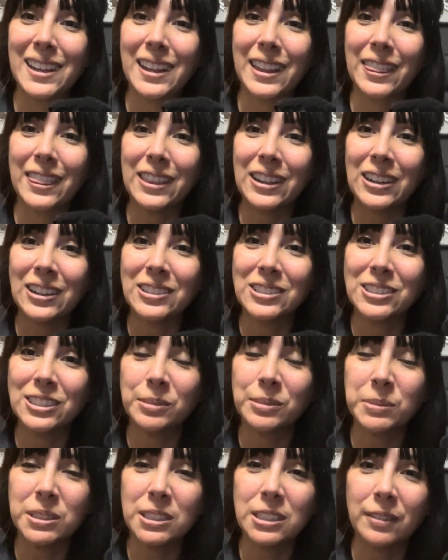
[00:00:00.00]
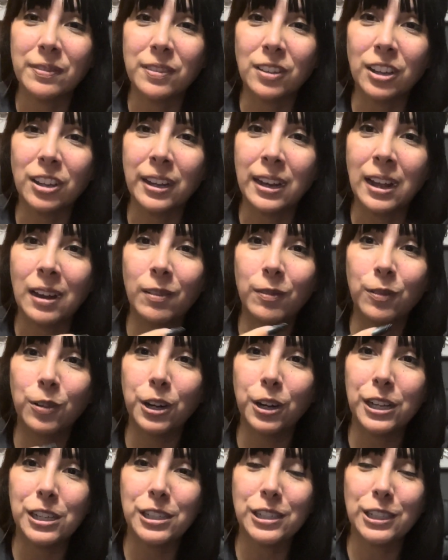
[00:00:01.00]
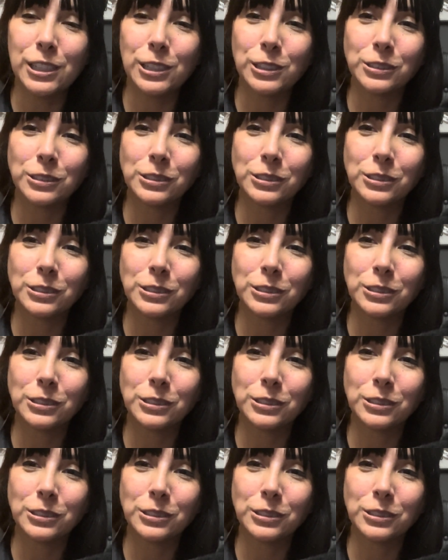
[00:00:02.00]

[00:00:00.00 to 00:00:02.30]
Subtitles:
there's some stuff looking out for you too.